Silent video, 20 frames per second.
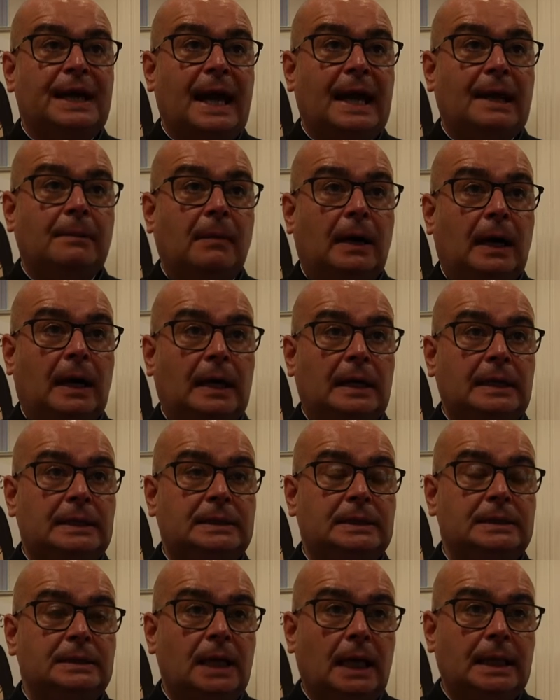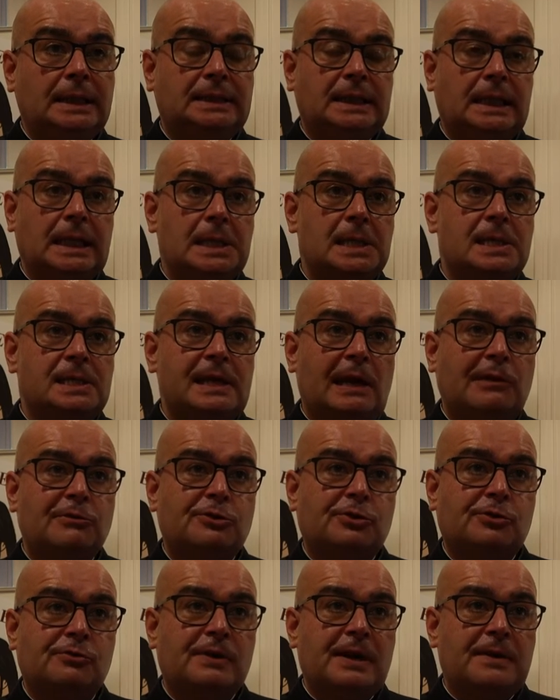Aimard, 19th
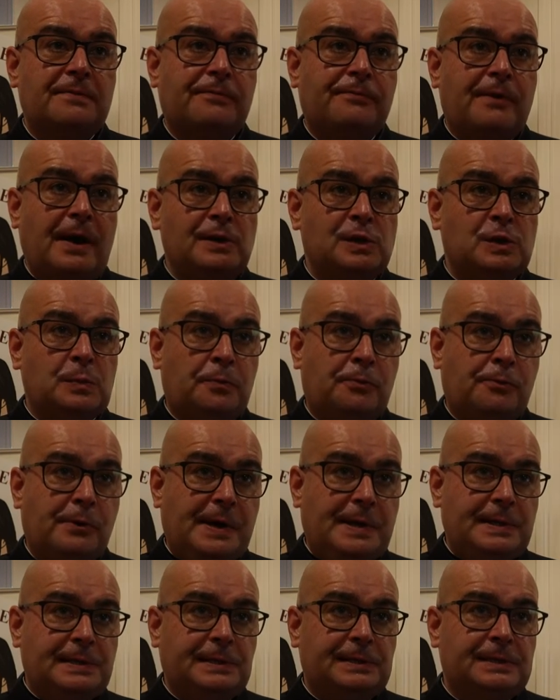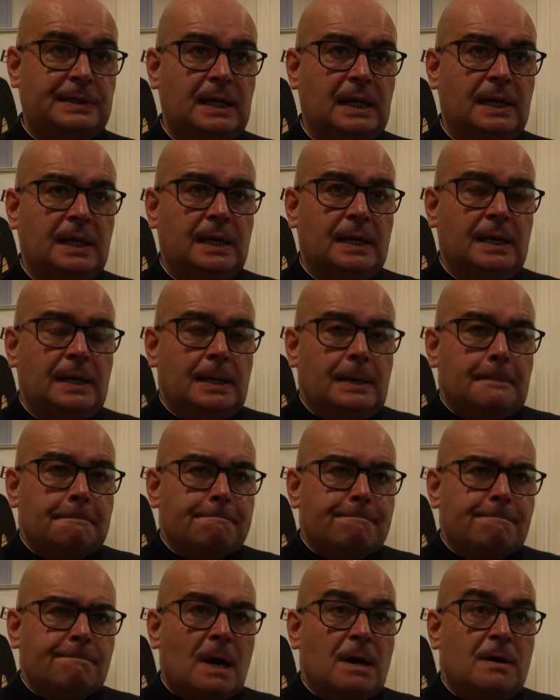century French priest,
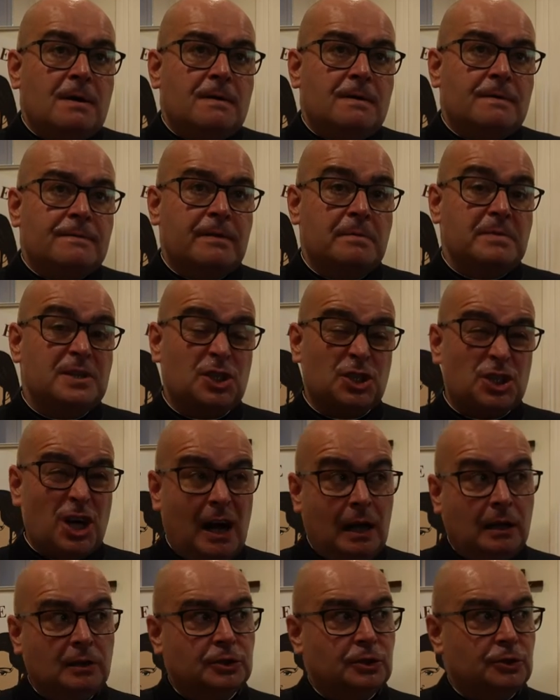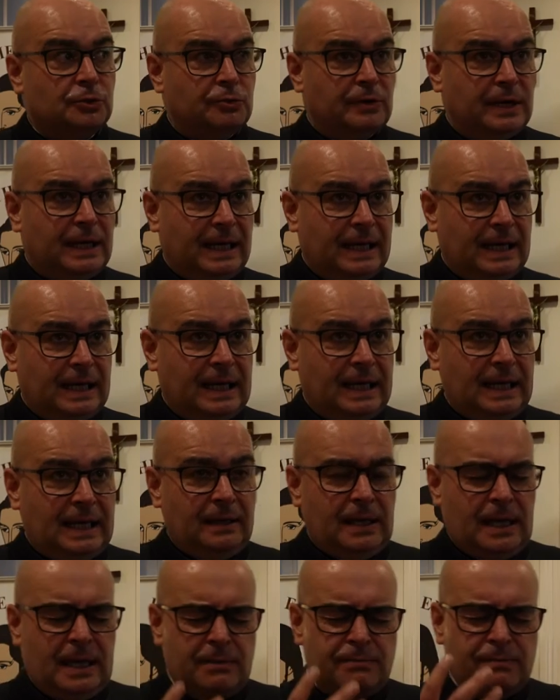from his childhood, really,
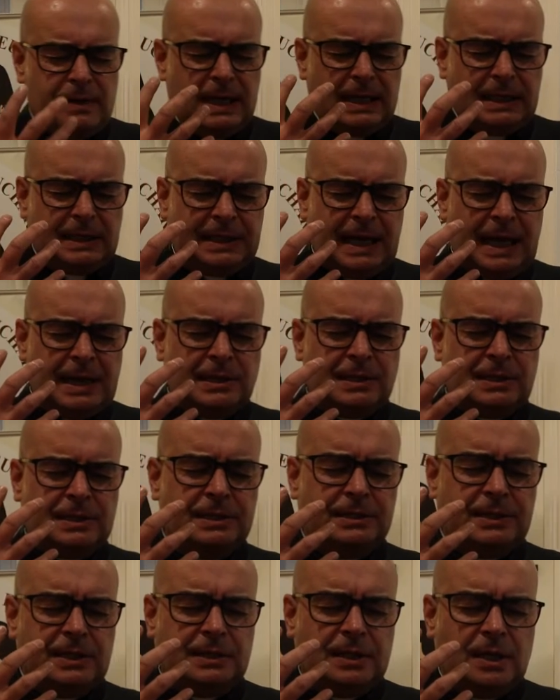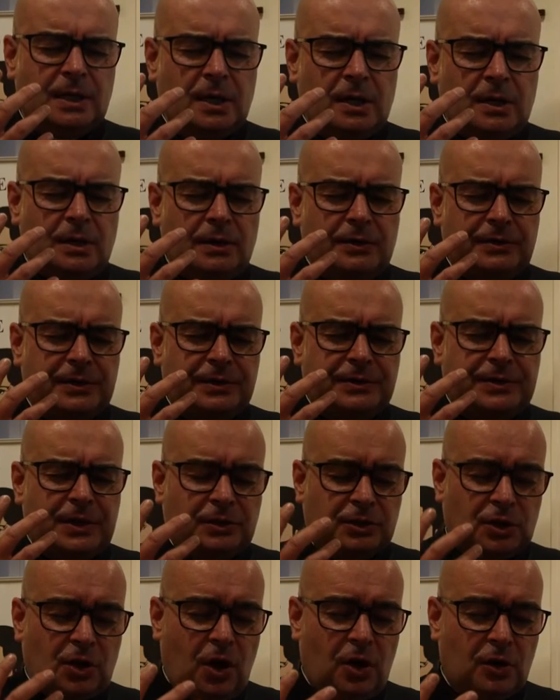he really sensed
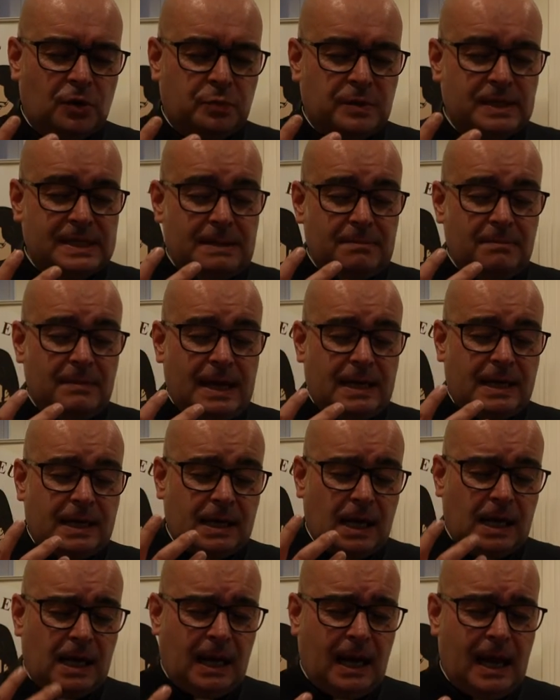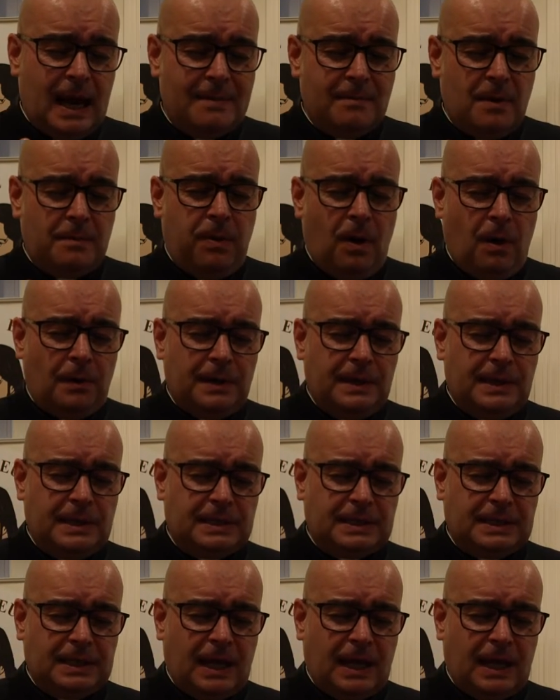that God was making a claim upon his